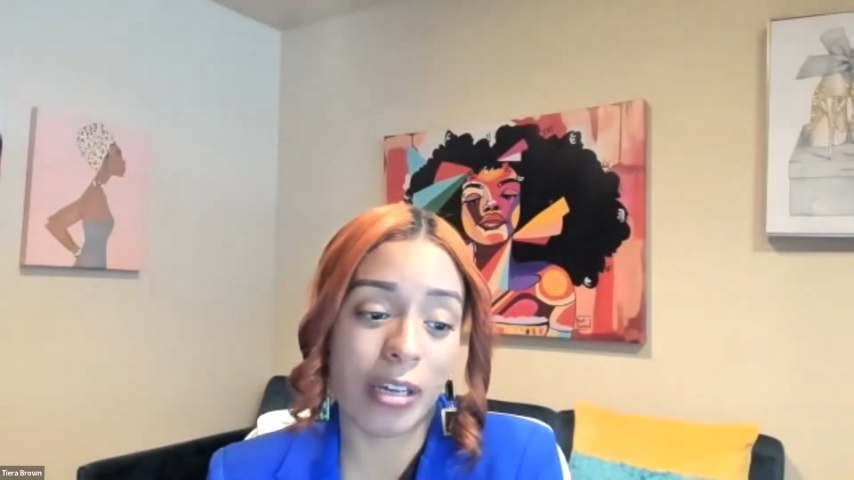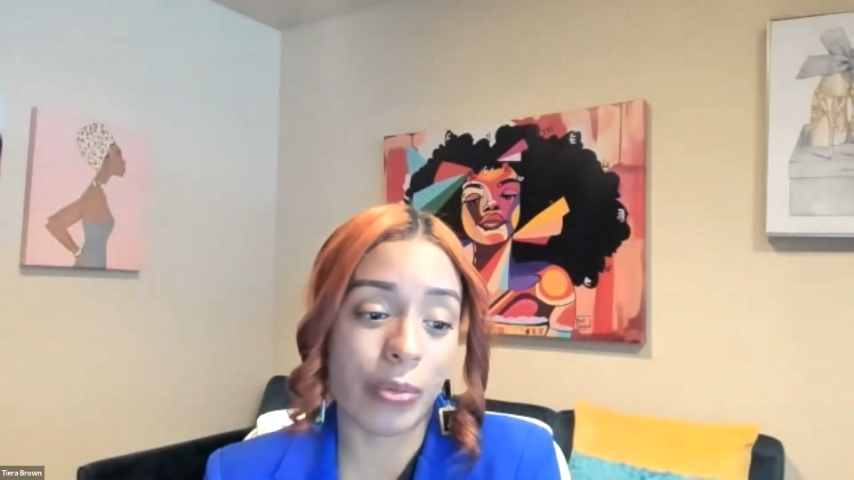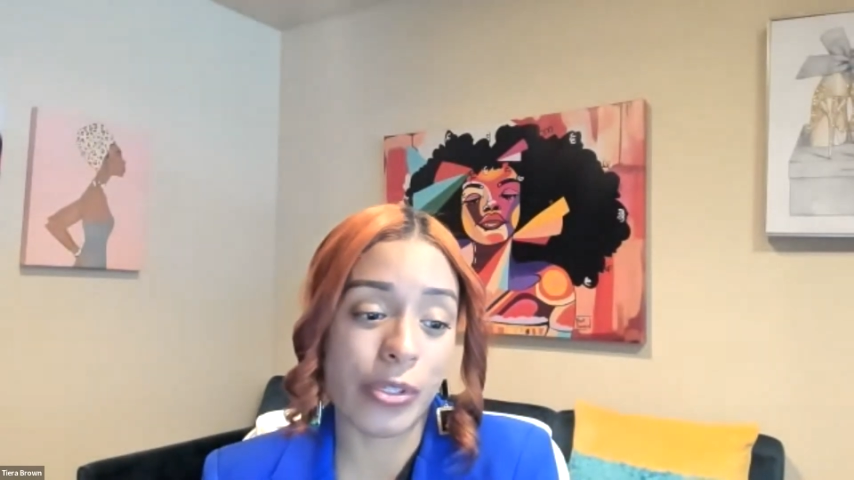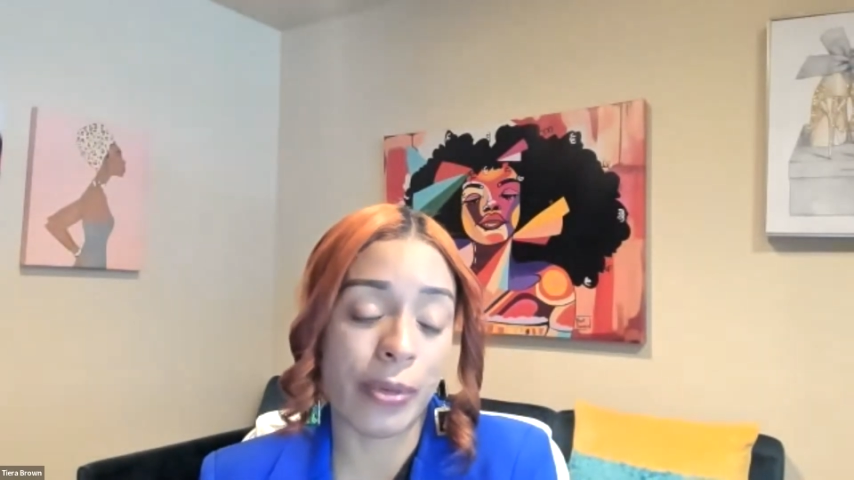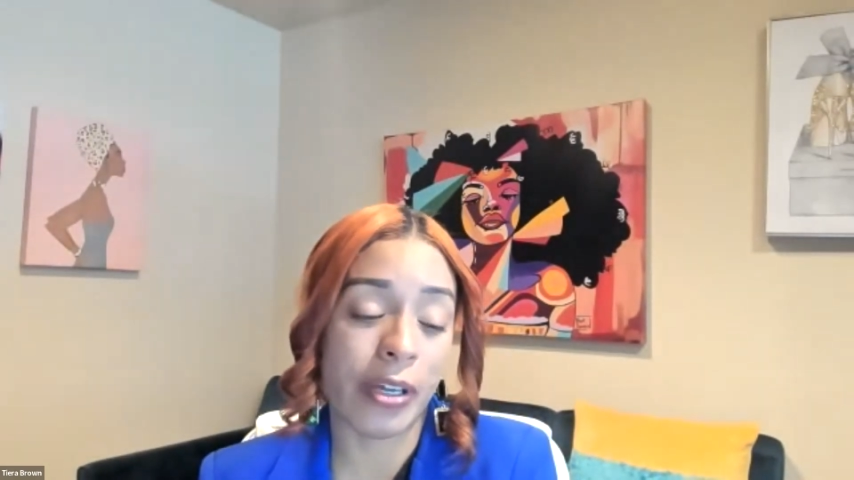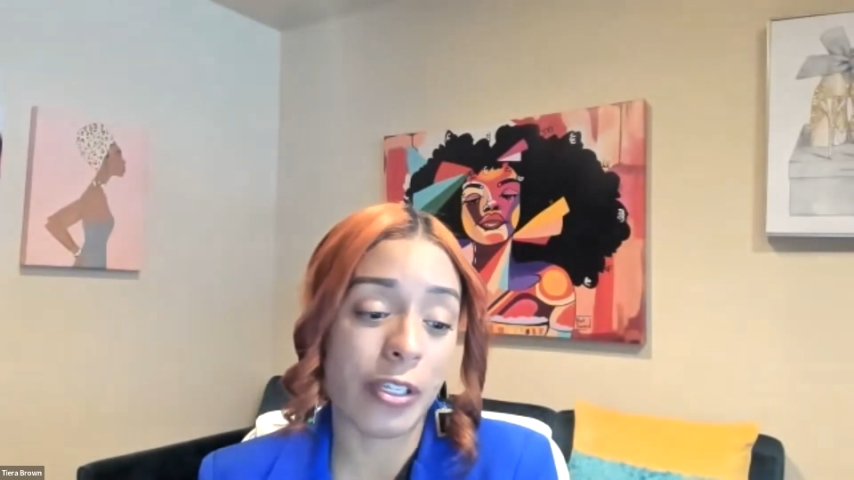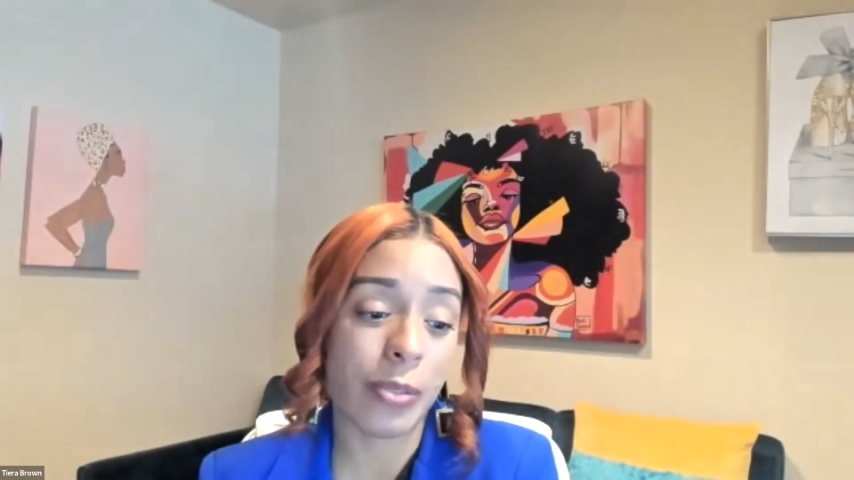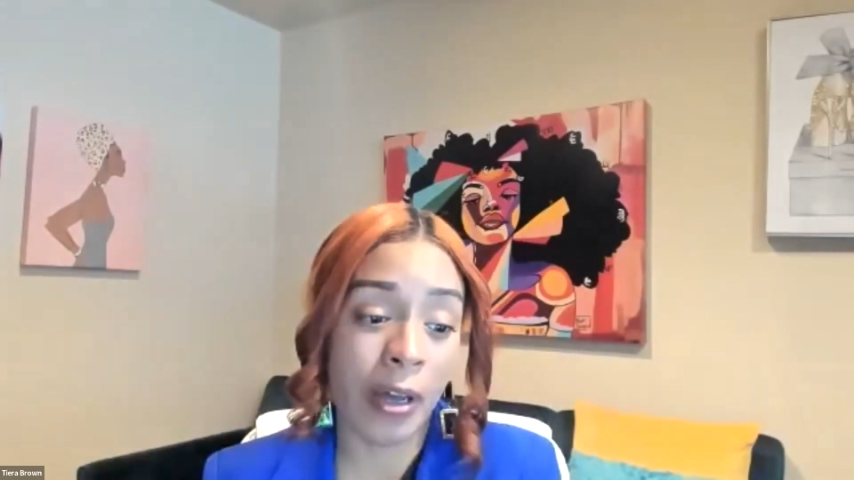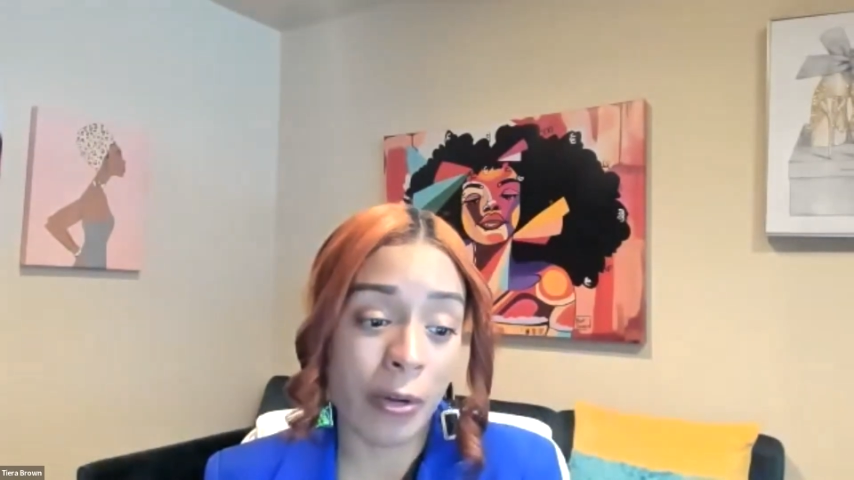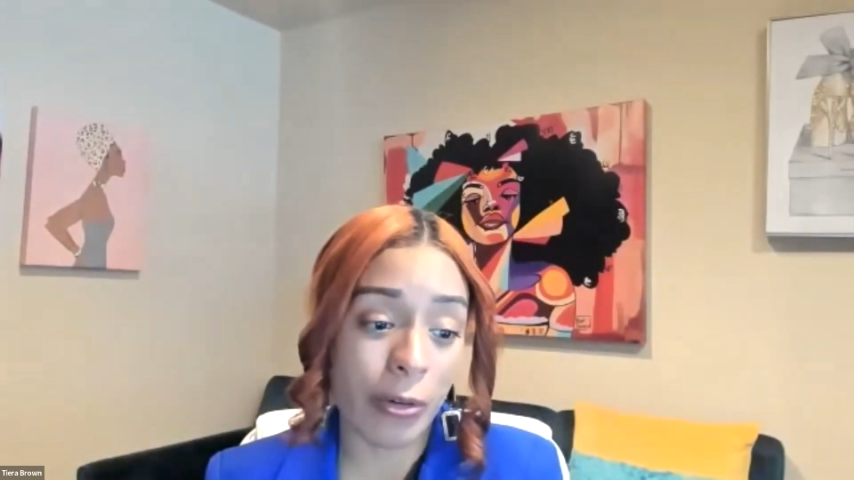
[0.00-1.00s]
able to be on this
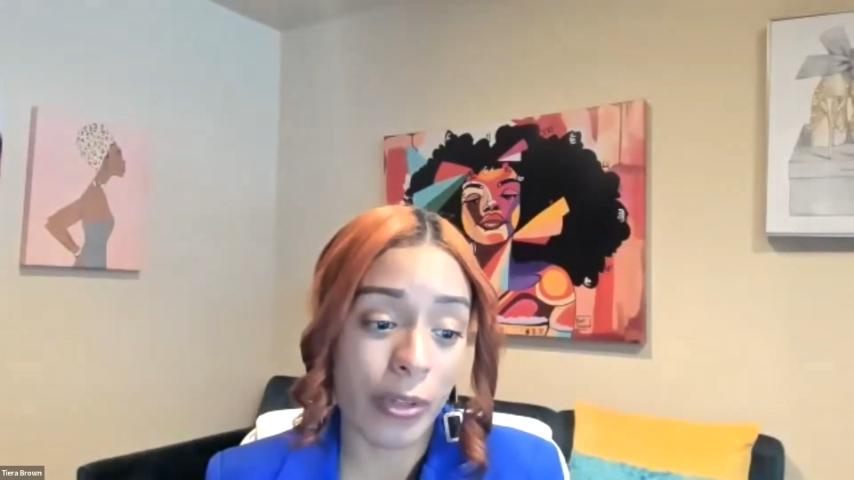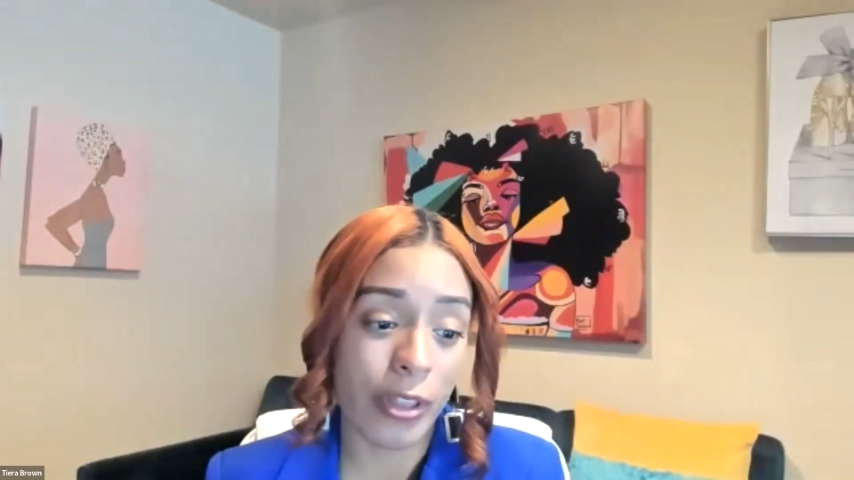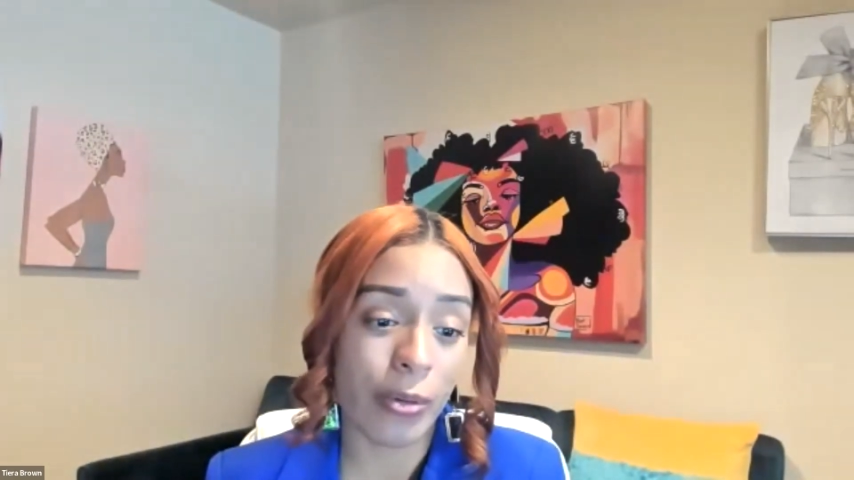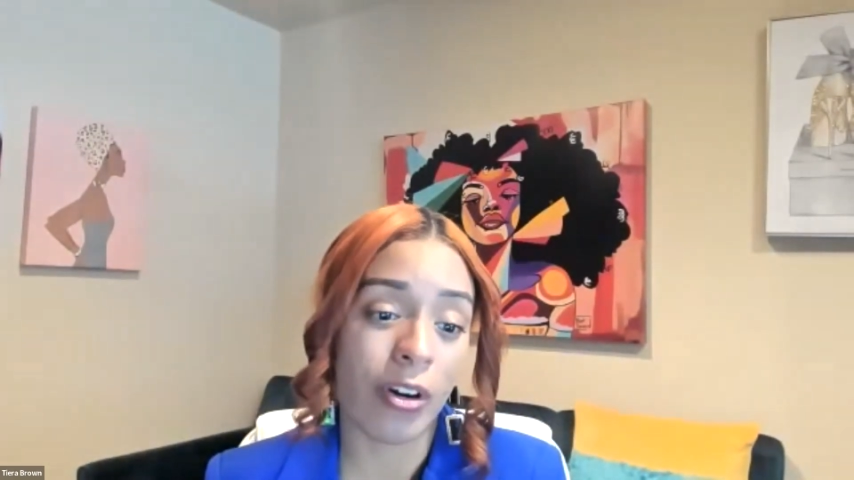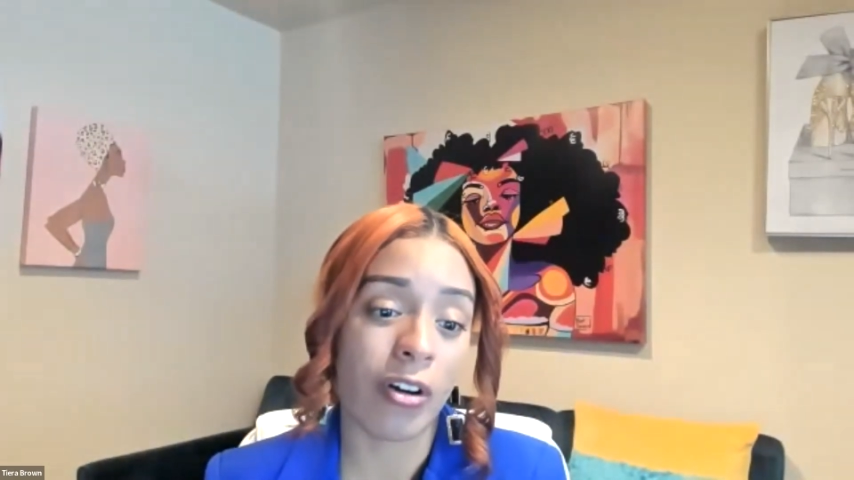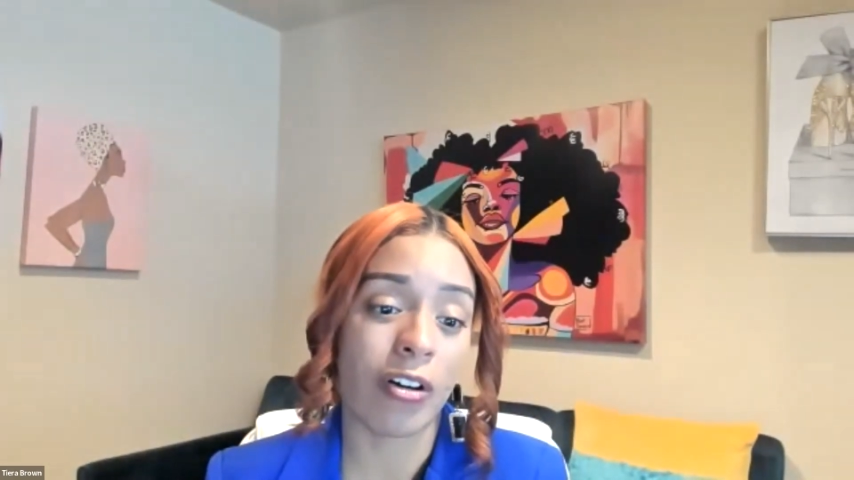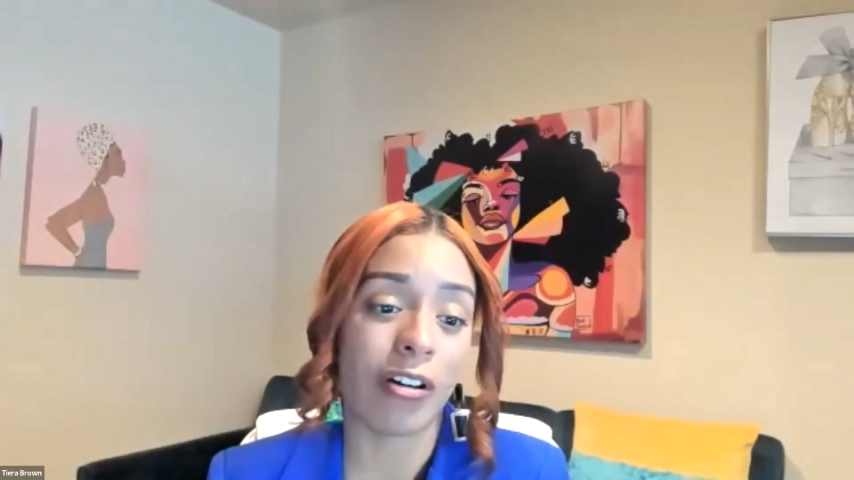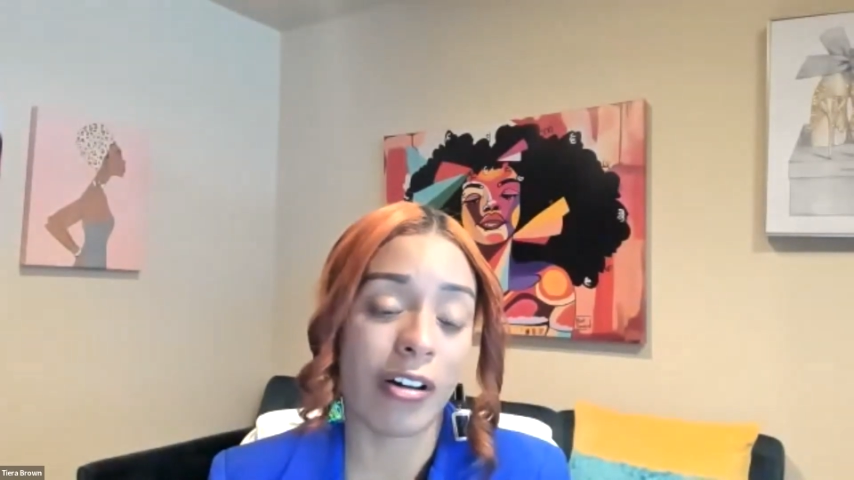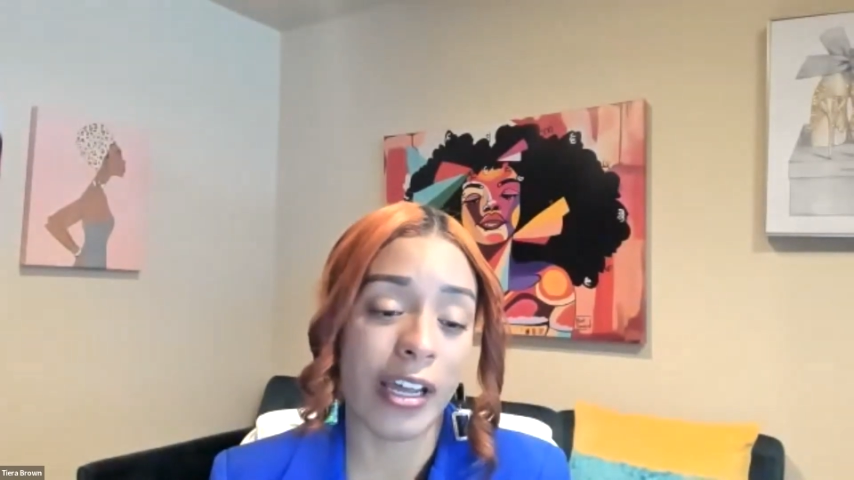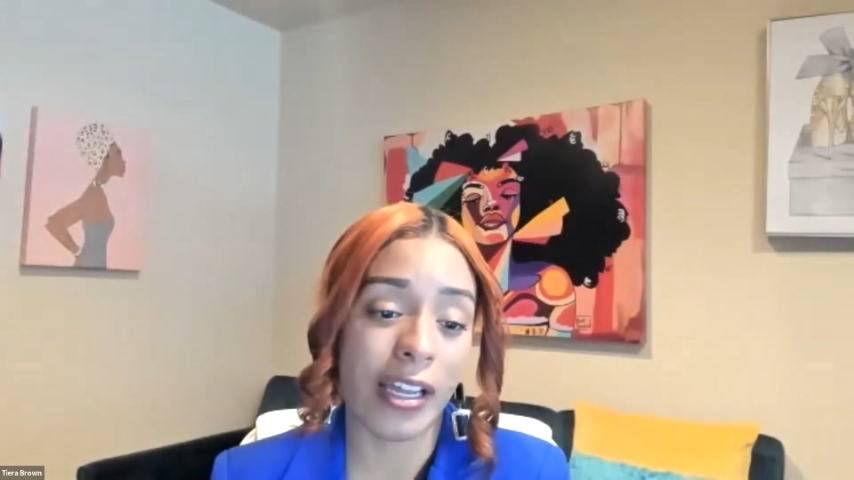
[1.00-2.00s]
panel with you
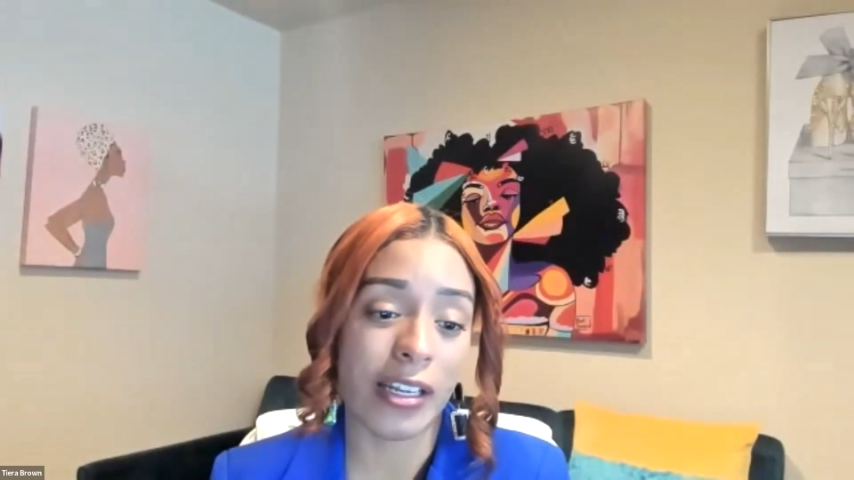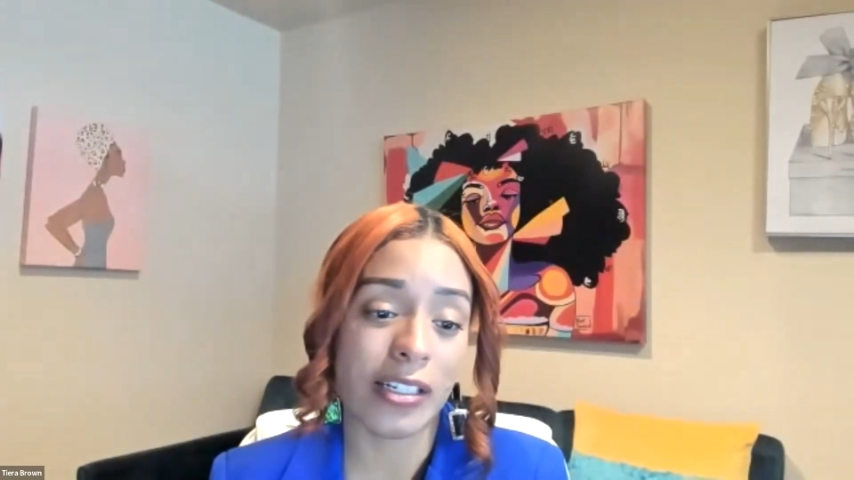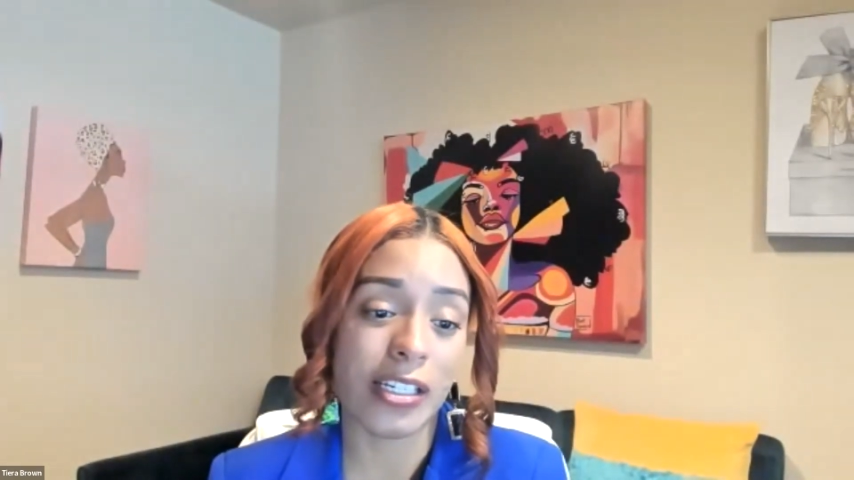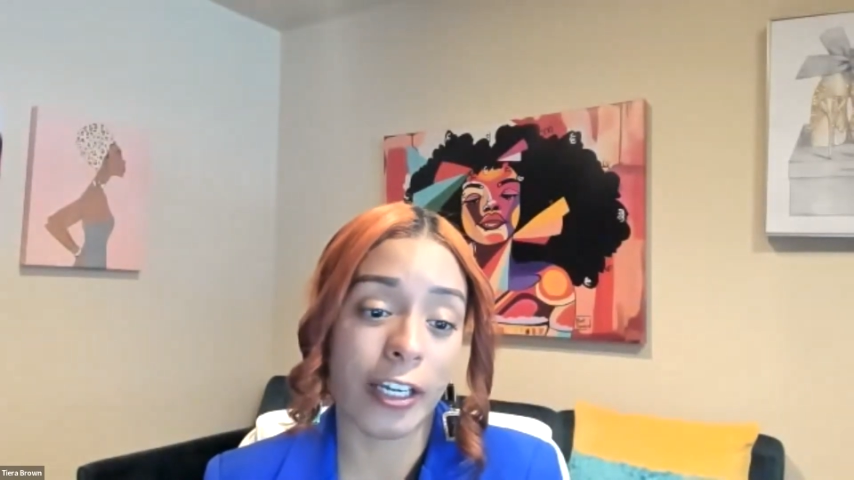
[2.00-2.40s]
all and